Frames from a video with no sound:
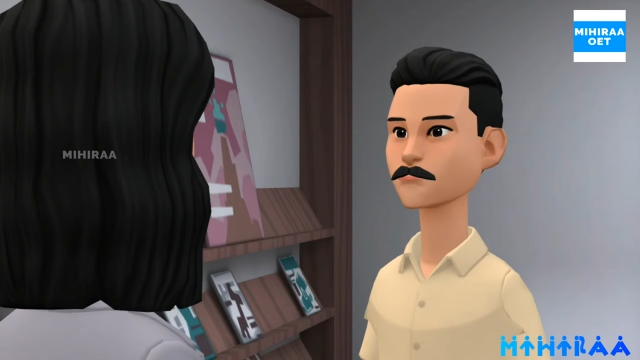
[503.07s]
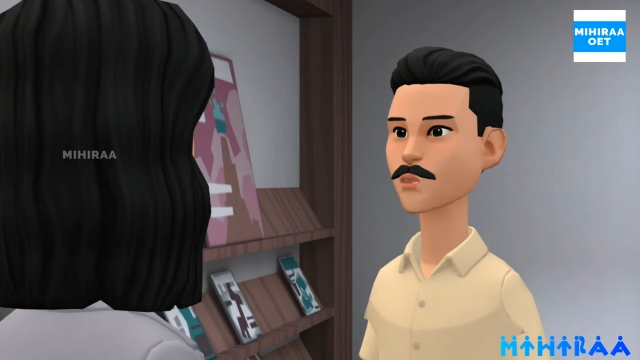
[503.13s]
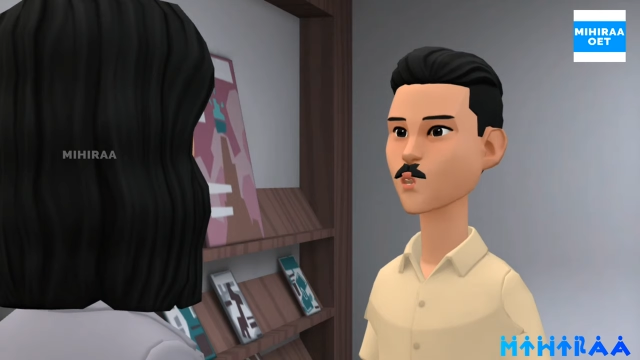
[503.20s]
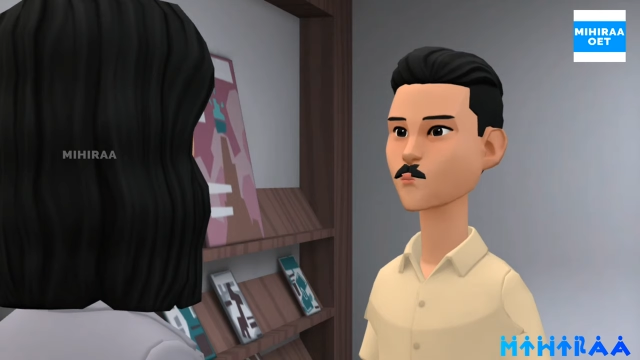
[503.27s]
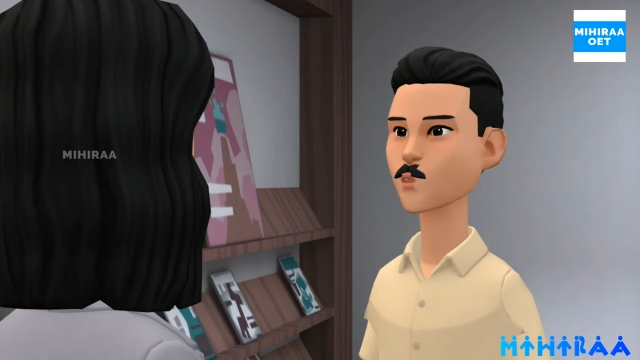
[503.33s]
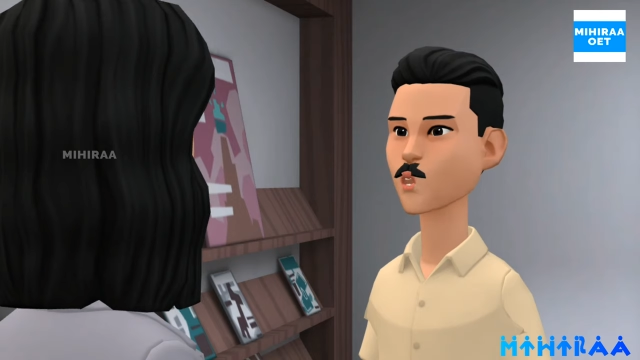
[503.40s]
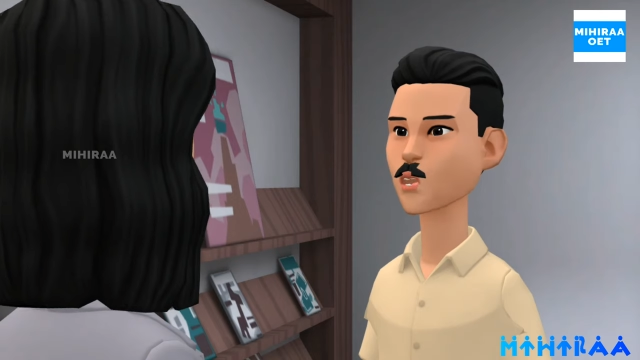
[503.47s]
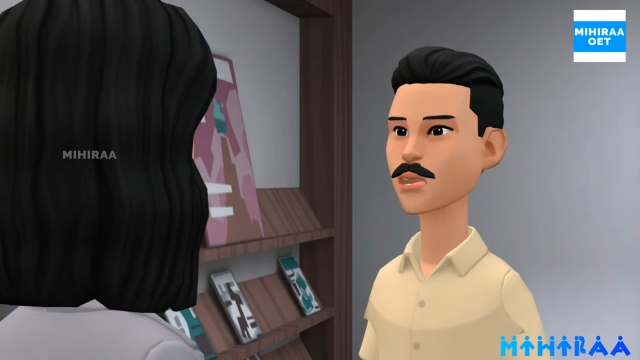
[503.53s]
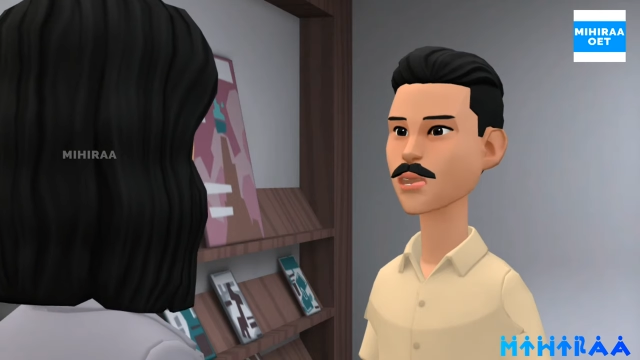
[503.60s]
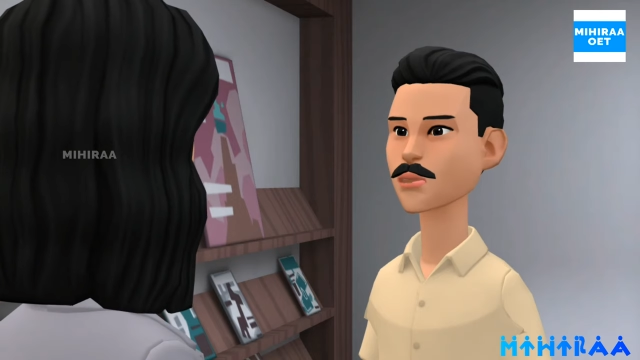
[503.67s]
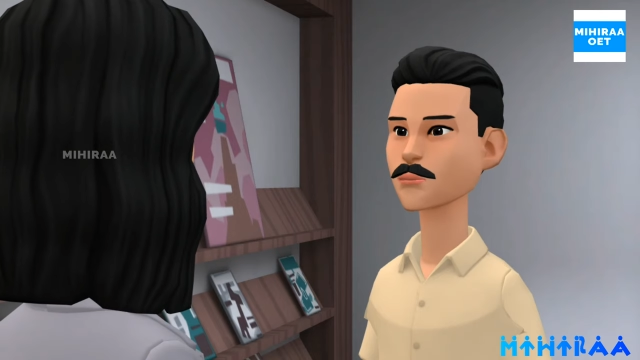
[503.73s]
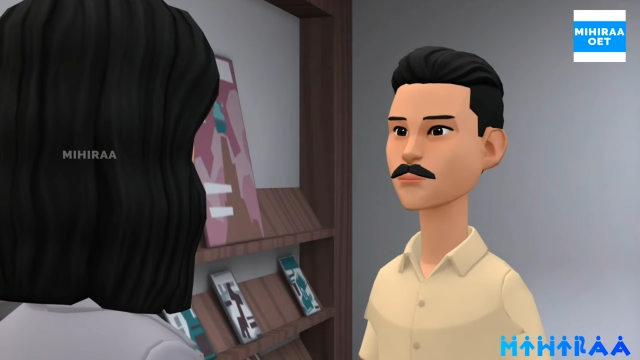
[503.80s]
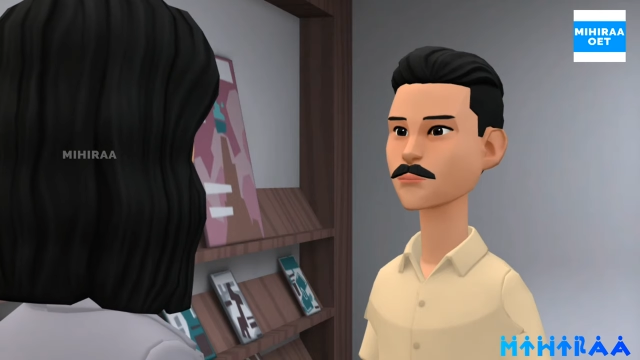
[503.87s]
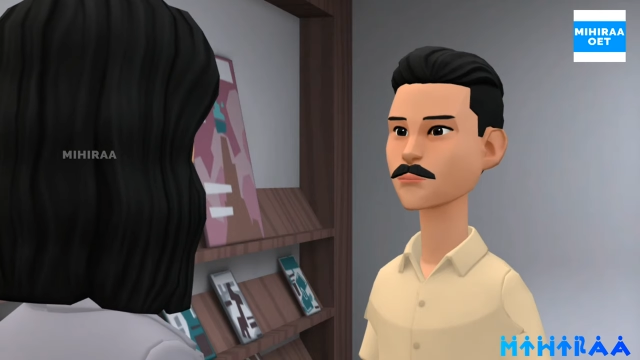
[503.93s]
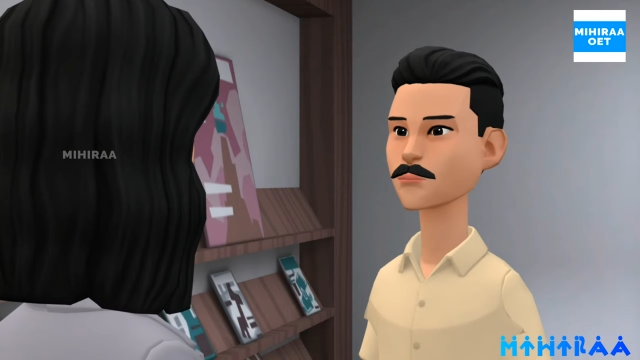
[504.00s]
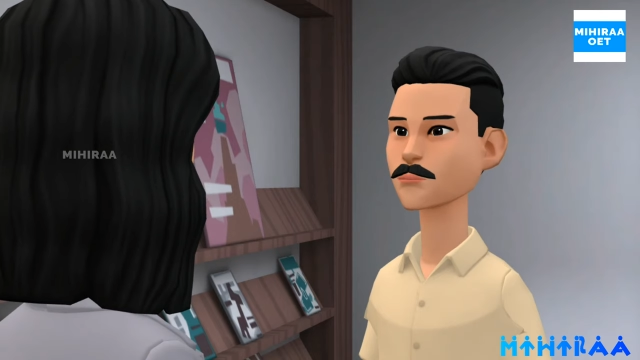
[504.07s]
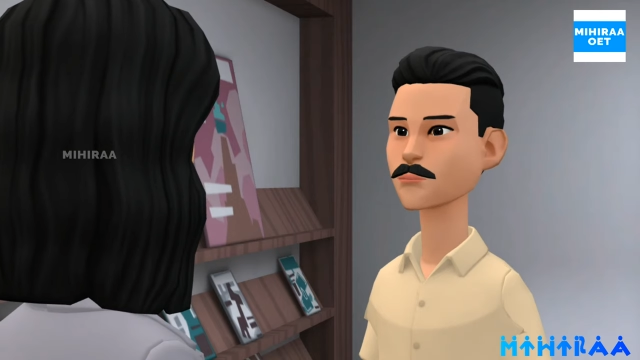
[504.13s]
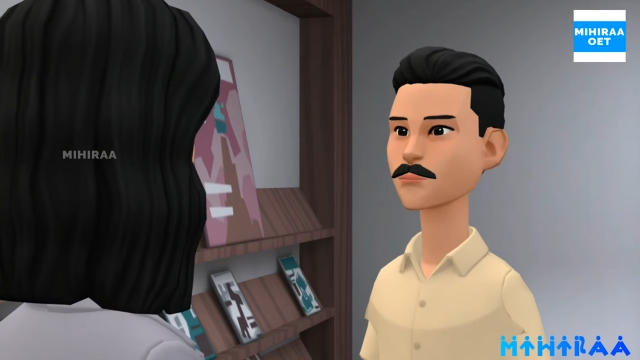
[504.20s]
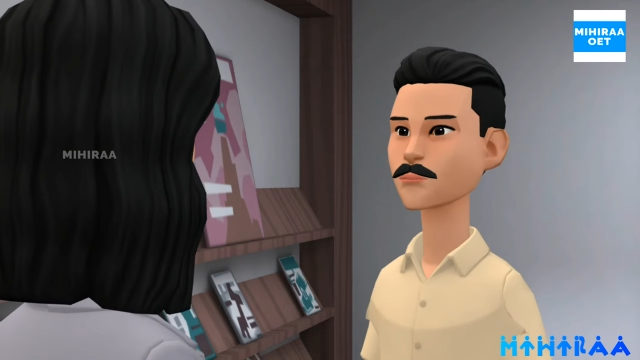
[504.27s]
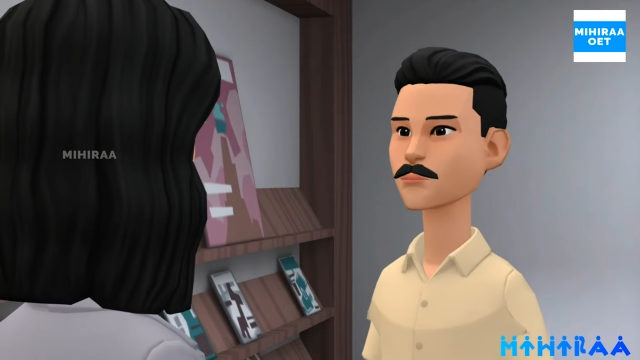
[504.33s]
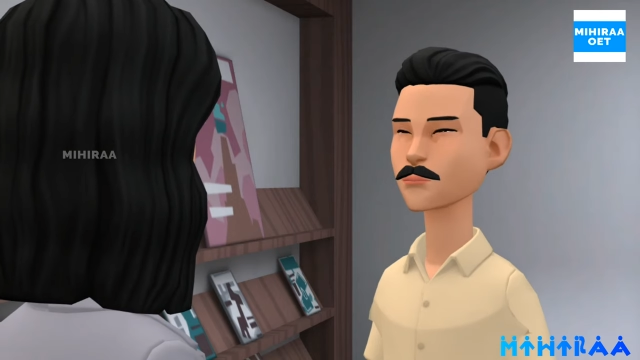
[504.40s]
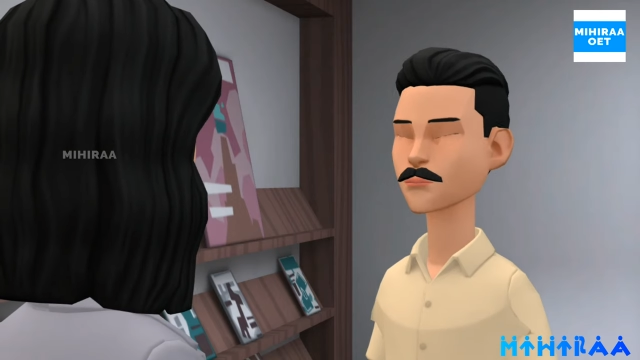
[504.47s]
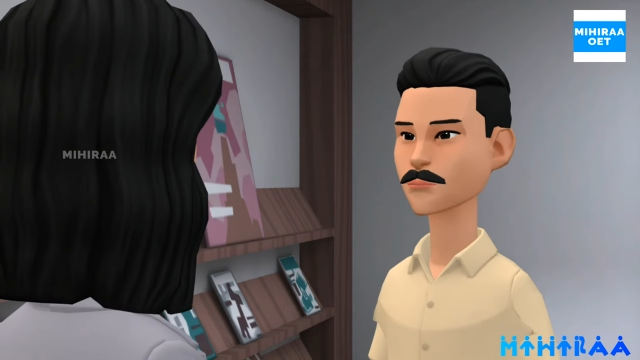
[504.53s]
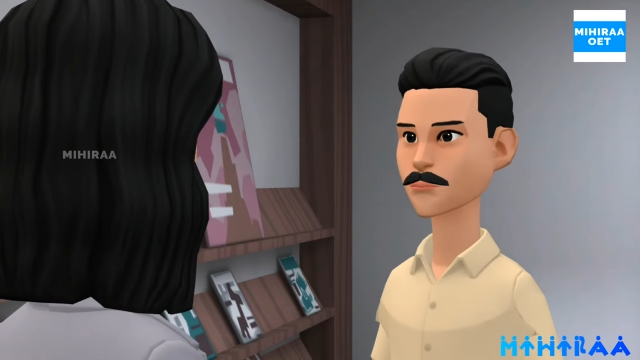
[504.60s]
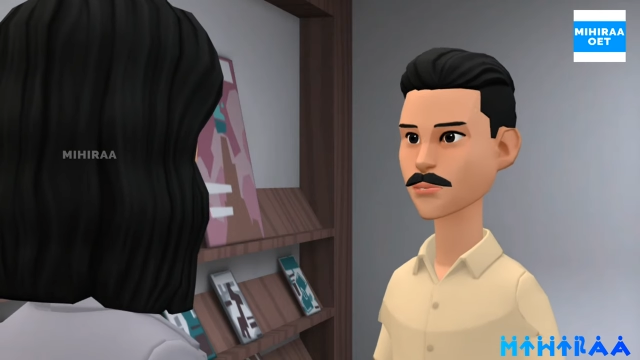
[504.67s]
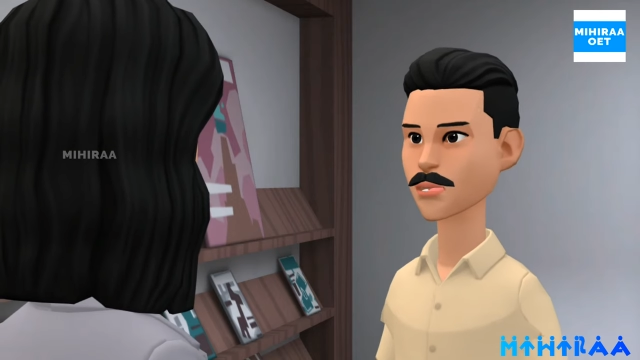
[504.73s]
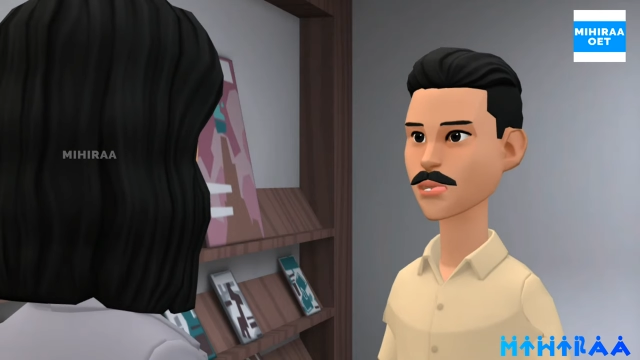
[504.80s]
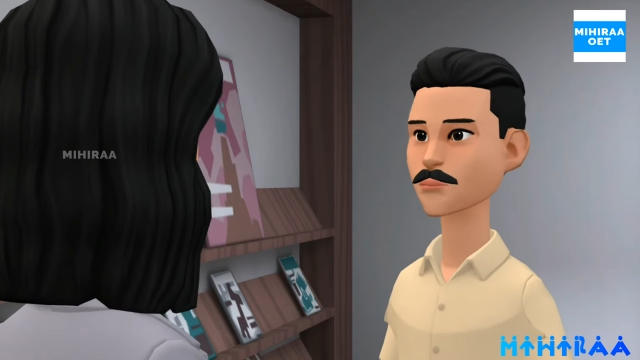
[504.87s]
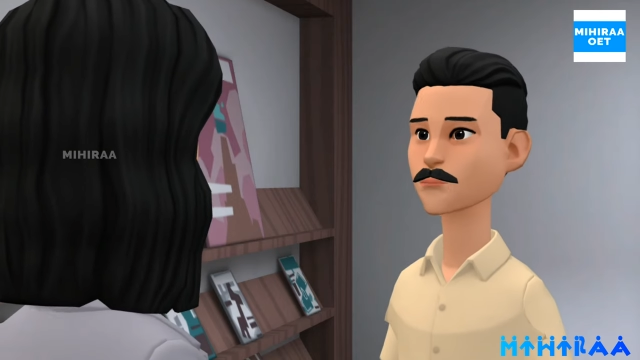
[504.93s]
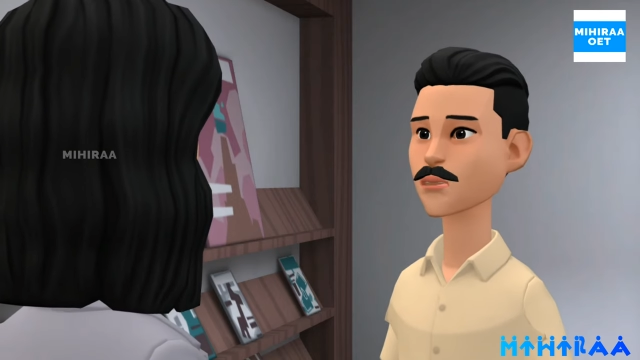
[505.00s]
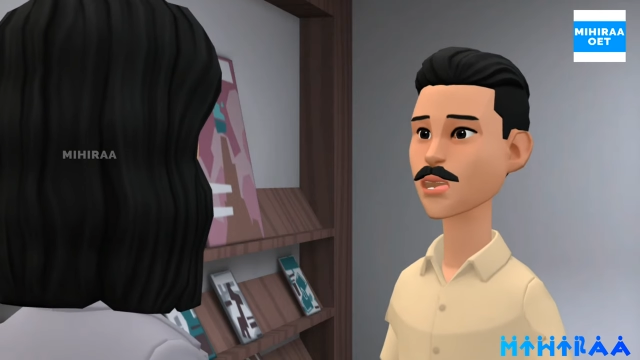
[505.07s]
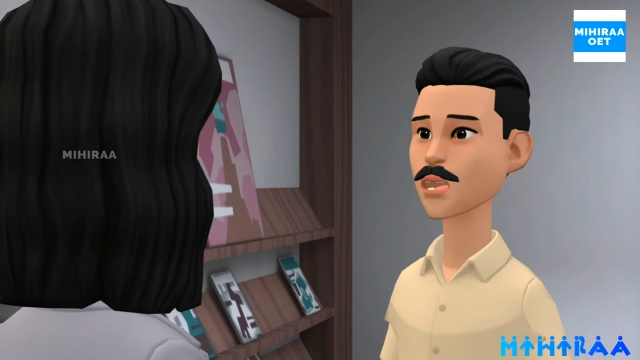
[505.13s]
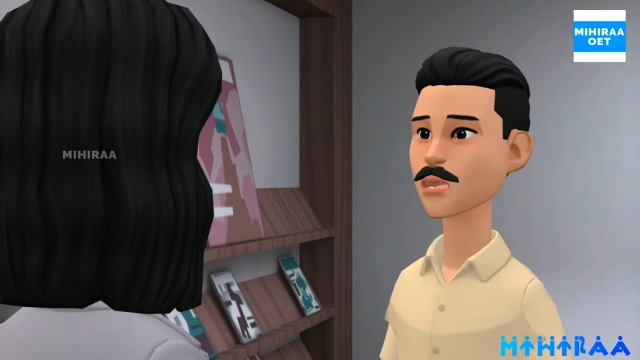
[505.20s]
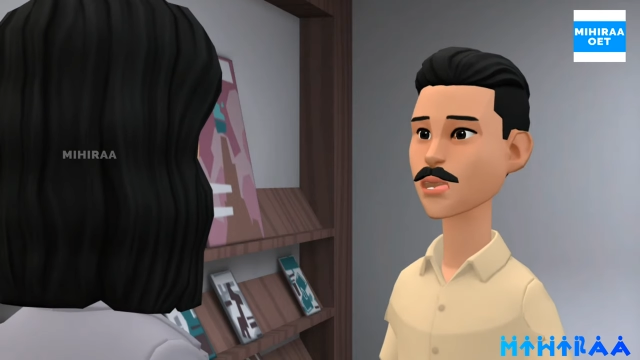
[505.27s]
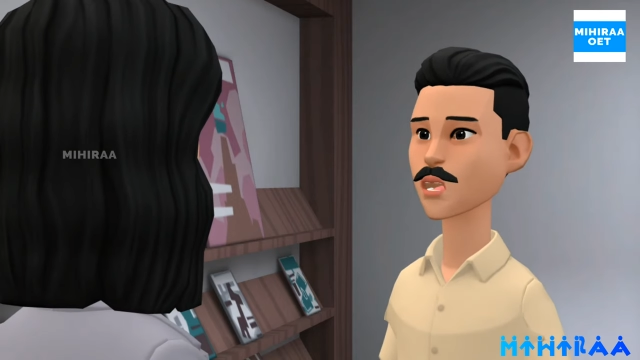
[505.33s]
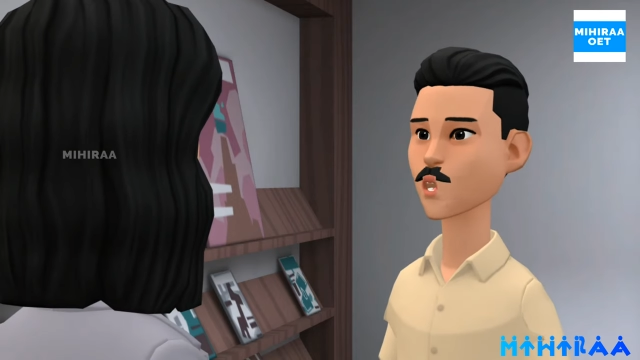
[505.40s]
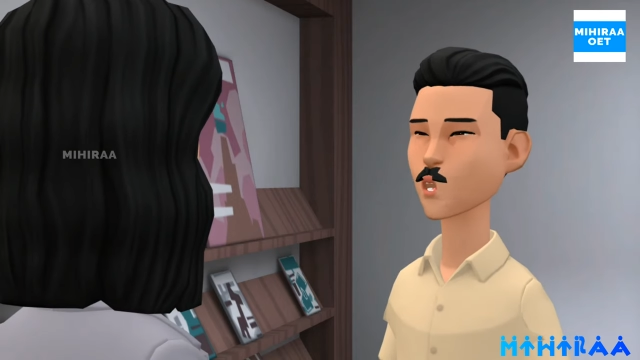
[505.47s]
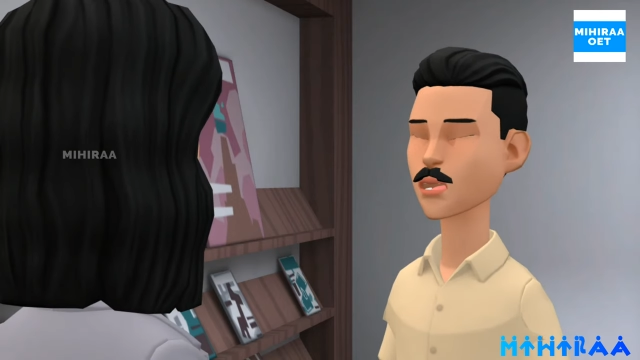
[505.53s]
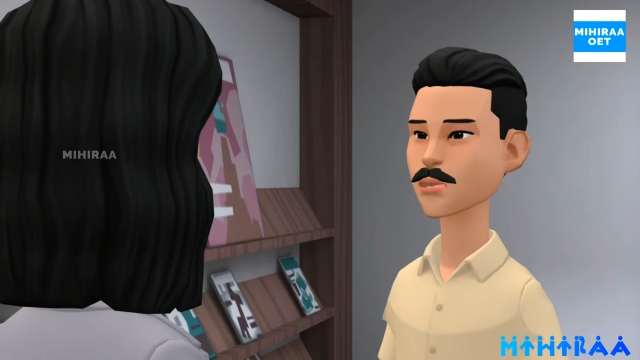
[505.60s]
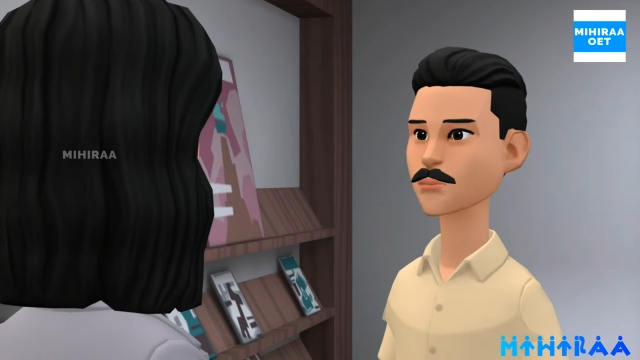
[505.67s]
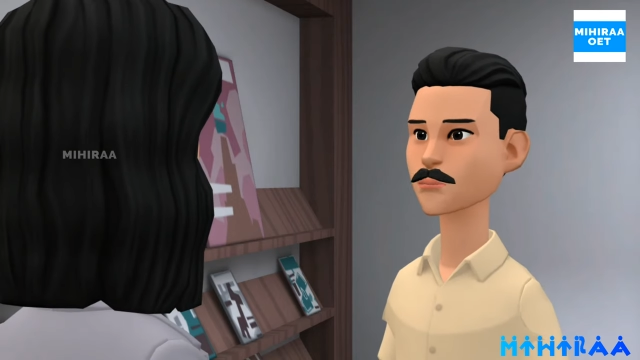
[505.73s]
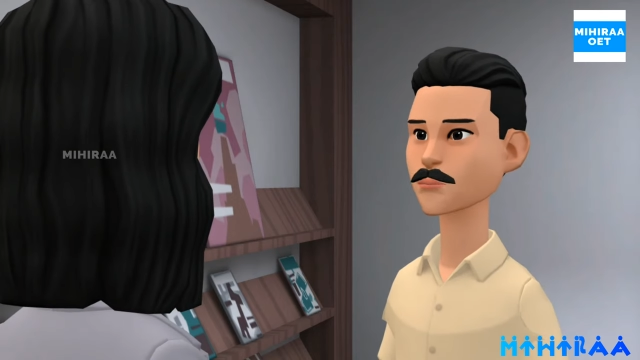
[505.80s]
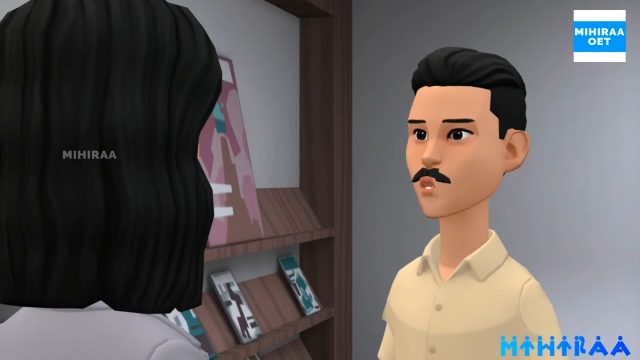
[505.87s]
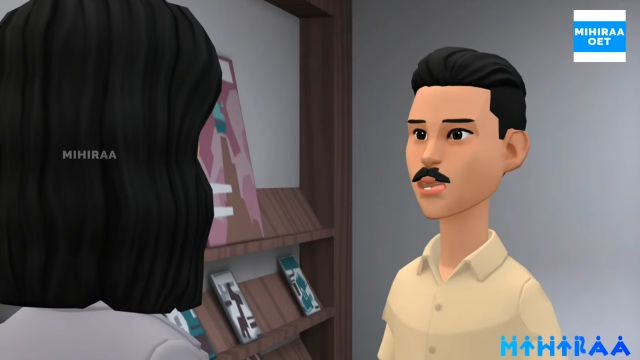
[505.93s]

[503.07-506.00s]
Good morning. I am Vince Hardy,